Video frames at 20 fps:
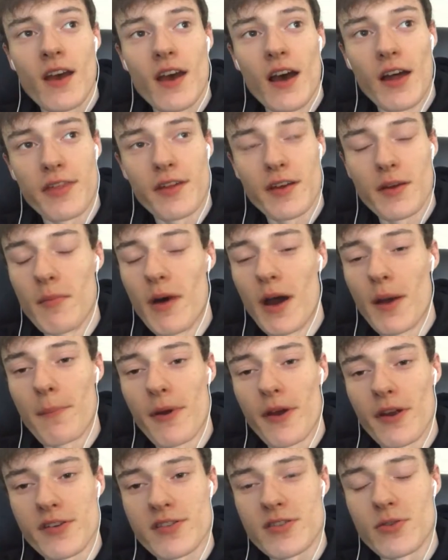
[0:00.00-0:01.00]
I think my
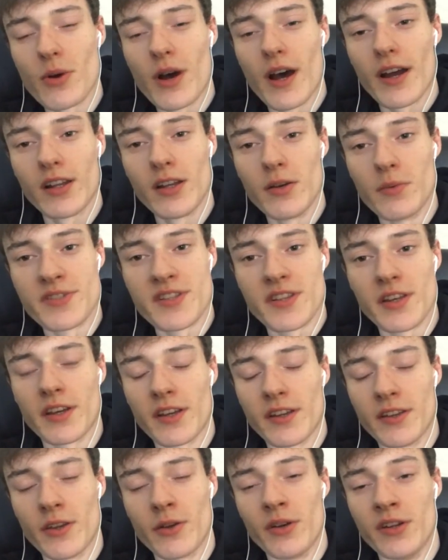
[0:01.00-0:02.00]
personal highlight was
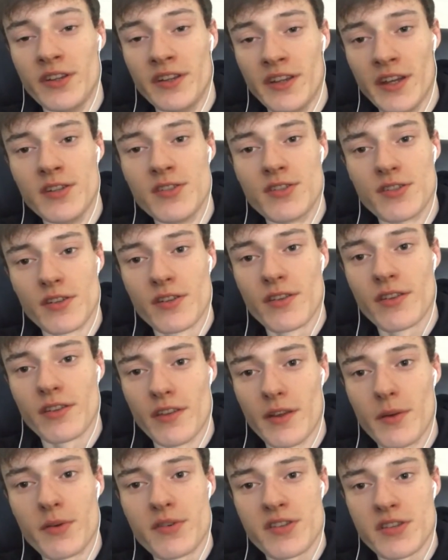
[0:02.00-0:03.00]
taking down Endangered.
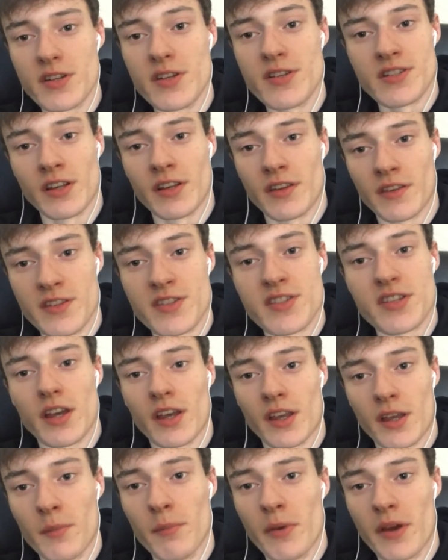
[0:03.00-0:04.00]
They were seen as like the
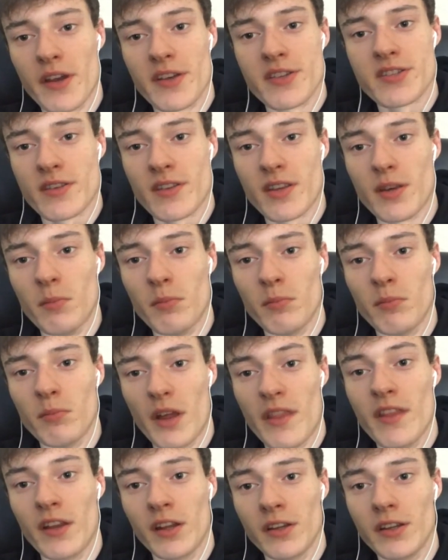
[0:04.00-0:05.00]
second best team
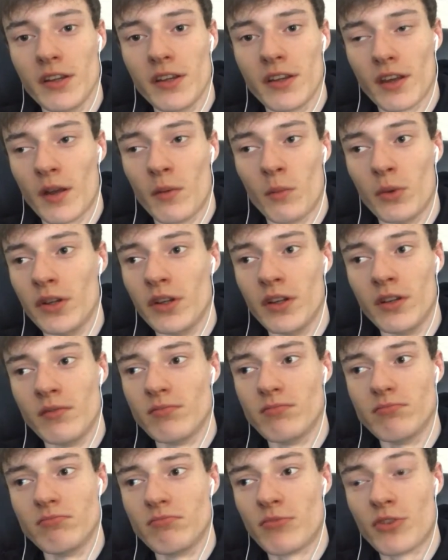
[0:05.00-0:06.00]
in the league, and we
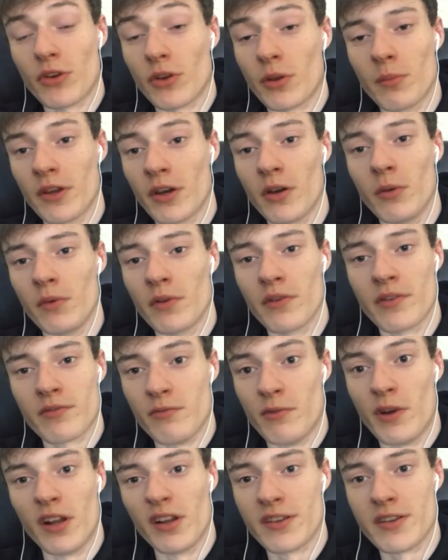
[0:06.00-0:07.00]
took them down with
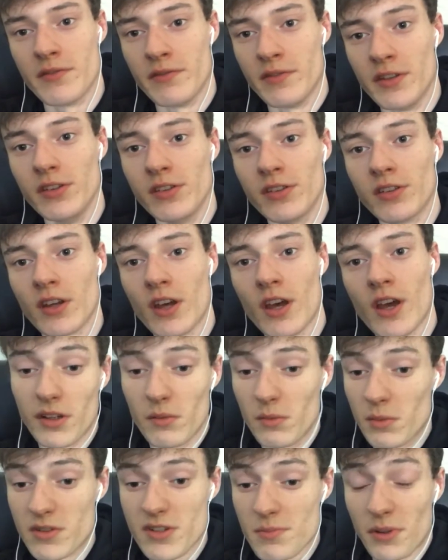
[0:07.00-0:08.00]
relative ease
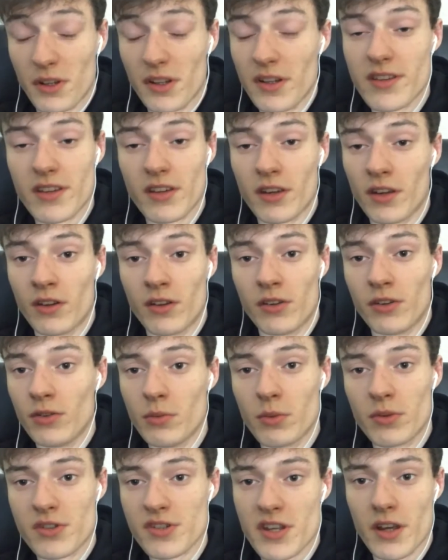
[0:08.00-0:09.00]
we're just playing together. You
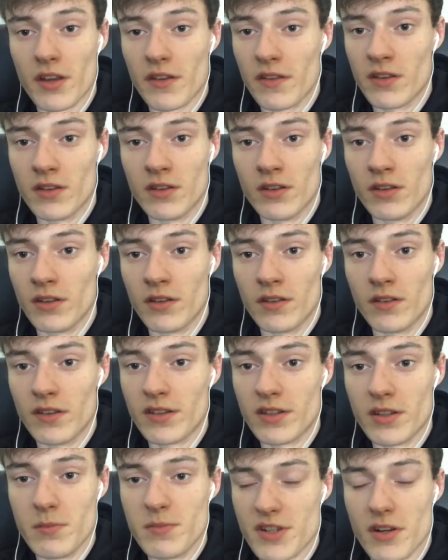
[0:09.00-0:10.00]
know, we're just getting the, the
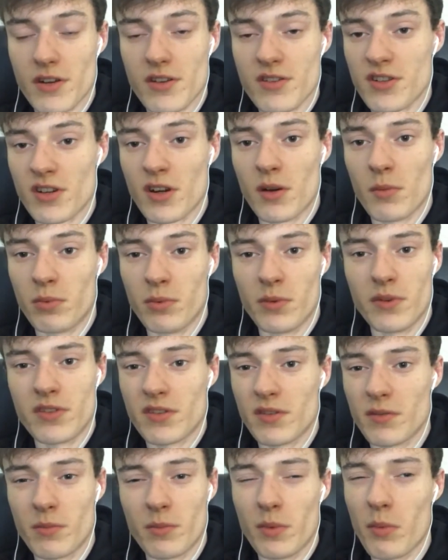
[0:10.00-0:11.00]
team synergy up. We
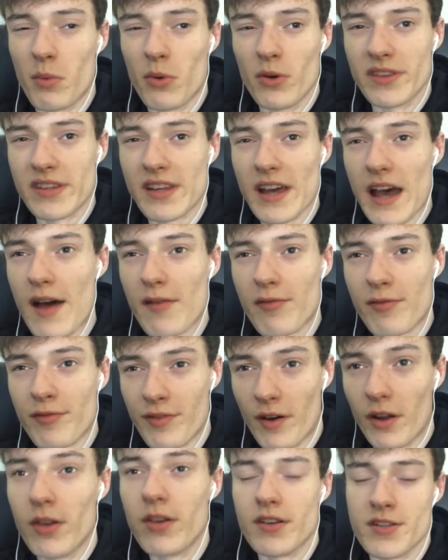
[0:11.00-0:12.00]
we want to have
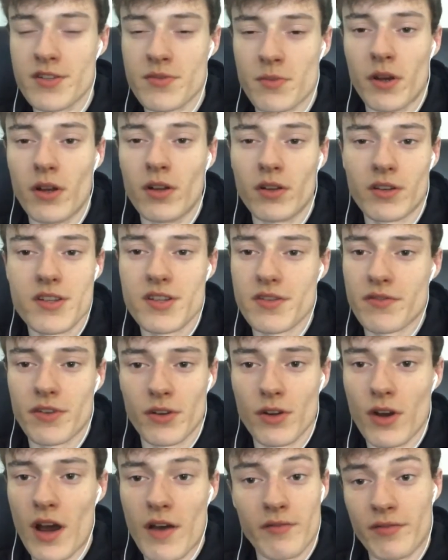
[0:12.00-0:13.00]
fun as well because if
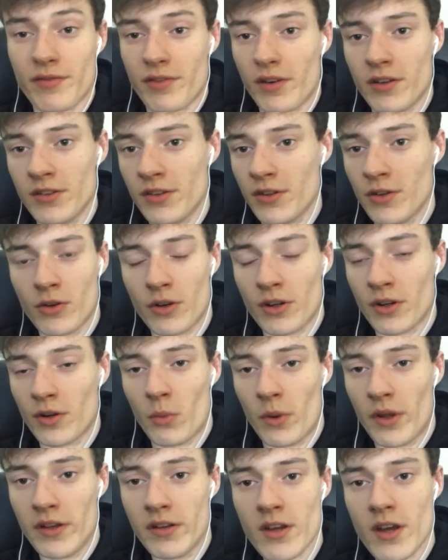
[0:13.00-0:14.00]
you're not having fun, you're not going
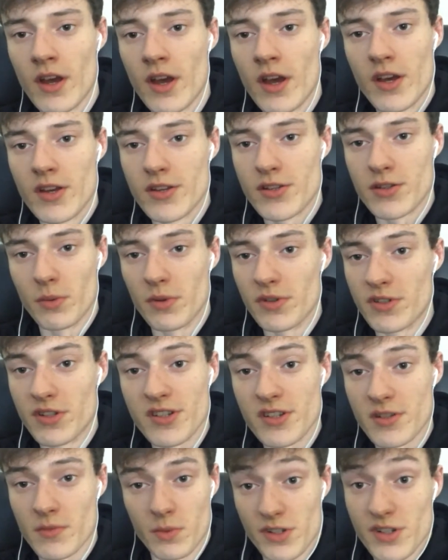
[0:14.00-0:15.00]
to win. So we're
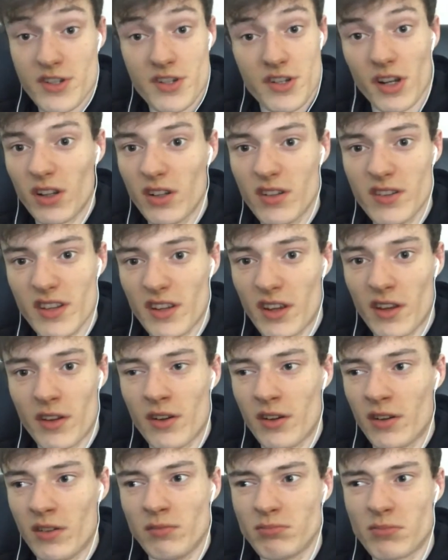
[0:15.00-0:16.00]
just we're just chilling
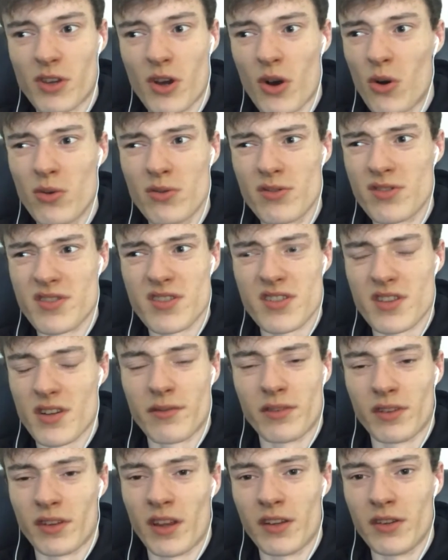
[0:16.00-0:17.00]
together and calls and
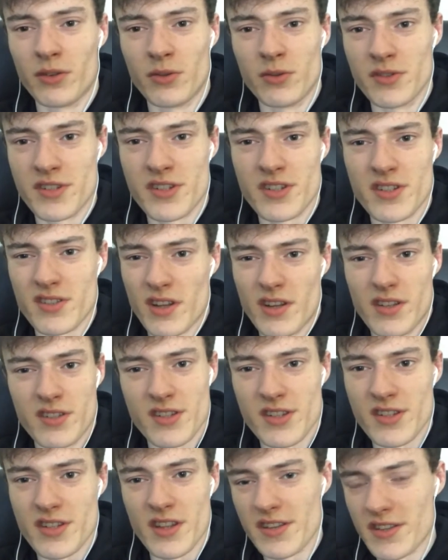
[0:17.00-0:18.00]
stuff like that. You know, it's,
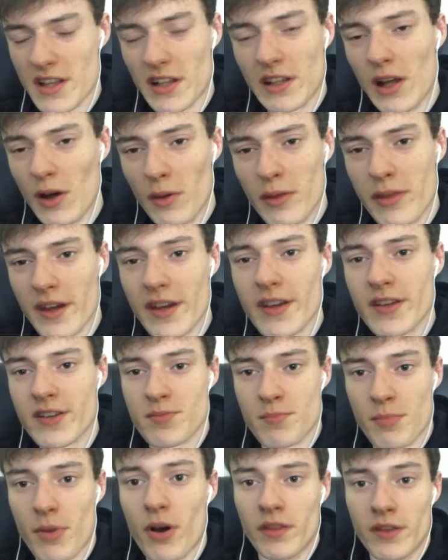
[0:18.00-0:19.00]
it's just it's the little
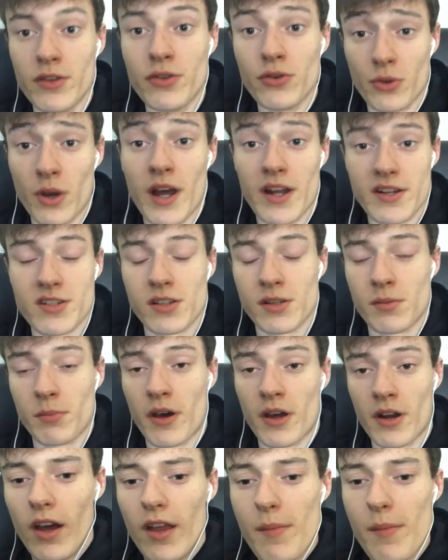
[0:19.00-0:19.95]
things, but they do actually matter.